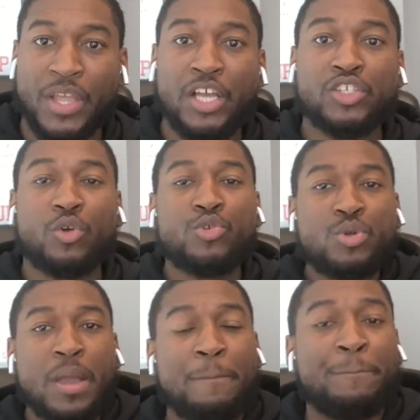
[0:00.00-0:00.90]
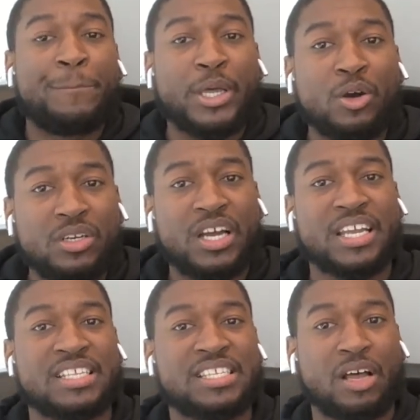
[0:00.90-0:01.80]
So you can build a
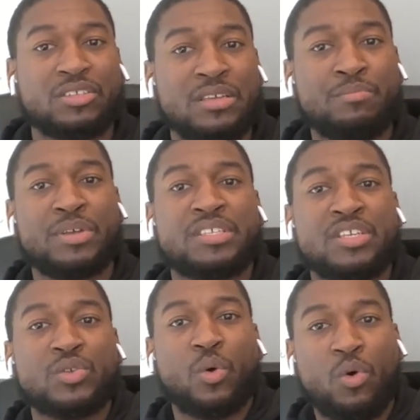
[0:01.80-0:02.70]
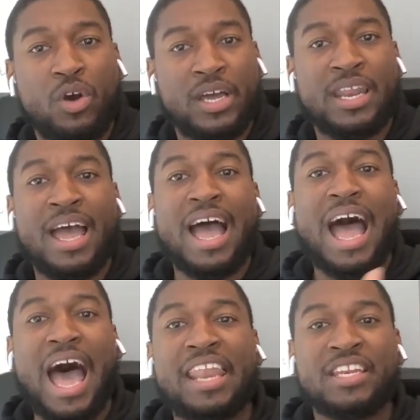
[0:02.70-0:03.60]
consulting business on
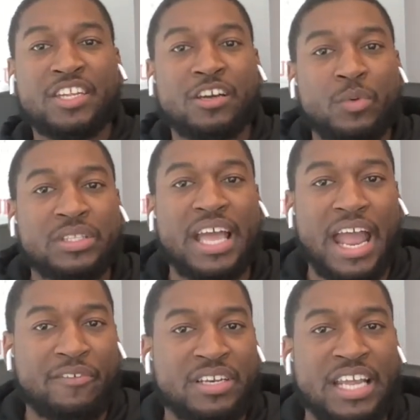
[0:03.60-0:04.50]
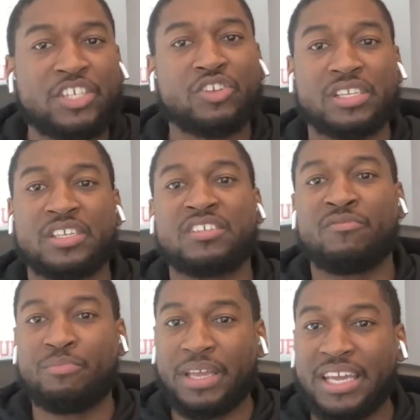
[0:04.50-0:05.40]
how to deal with the everyday stresses
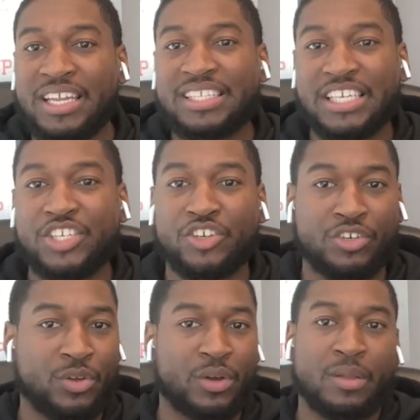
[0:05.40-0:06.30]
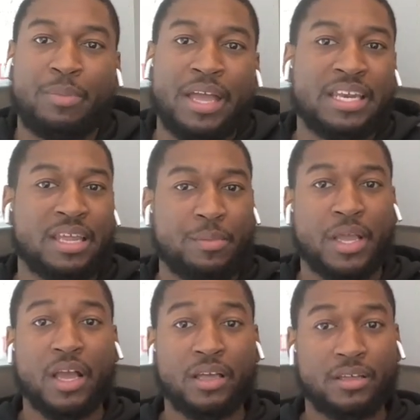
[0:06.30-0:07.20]
of being a teacher during the
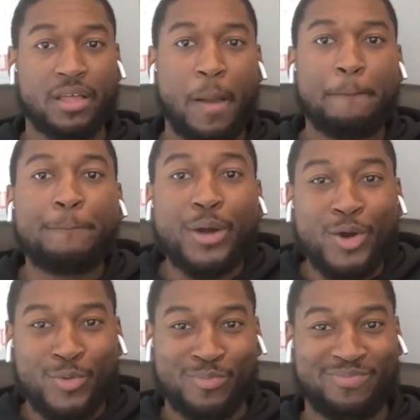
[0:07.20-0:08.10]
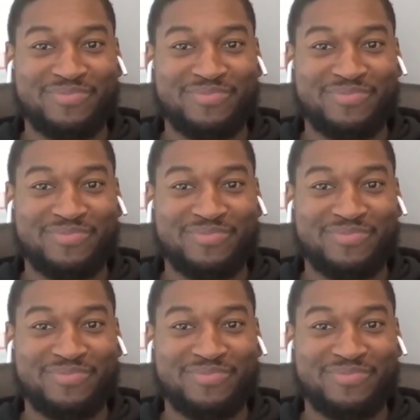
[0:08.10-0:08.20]
pandemic. Boom!